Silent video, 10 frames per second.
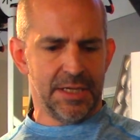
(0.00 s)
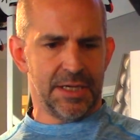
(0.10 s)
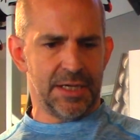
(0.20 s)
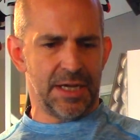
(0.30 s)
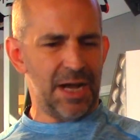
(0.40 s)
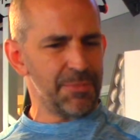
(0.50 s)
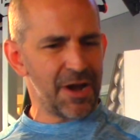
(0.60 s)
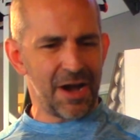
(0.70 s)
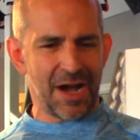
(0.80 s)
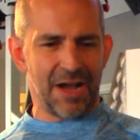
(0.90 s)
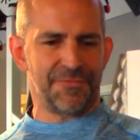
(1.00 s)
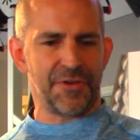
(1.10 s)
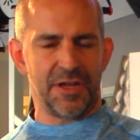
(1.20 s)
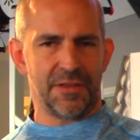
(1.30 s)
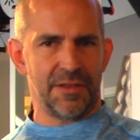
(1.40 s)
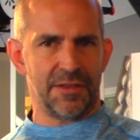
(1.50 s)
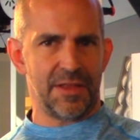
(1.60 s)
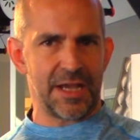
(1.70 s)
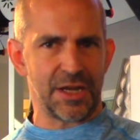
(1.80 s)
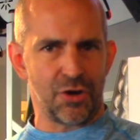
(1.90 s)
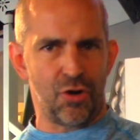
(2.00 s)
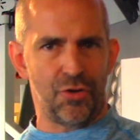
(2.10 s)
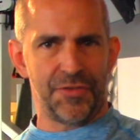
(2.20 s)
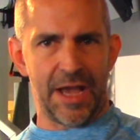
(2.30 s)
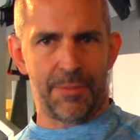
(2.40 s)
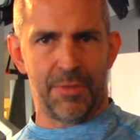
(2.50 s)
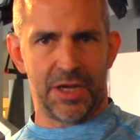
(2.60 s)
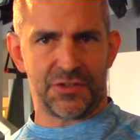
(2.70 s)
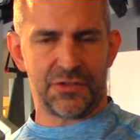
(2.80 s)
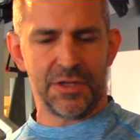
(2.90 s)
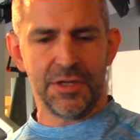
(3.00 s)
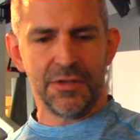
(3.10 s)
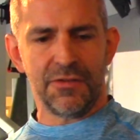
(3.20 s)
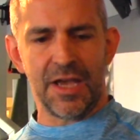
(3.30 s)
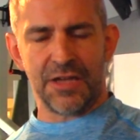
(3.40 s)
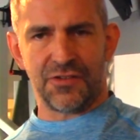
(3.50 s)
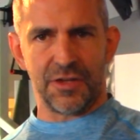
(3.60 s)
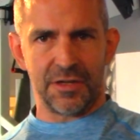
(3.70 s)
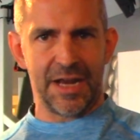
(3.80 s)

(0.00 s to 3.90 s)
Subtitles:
I'm confident that they can hold that much tension.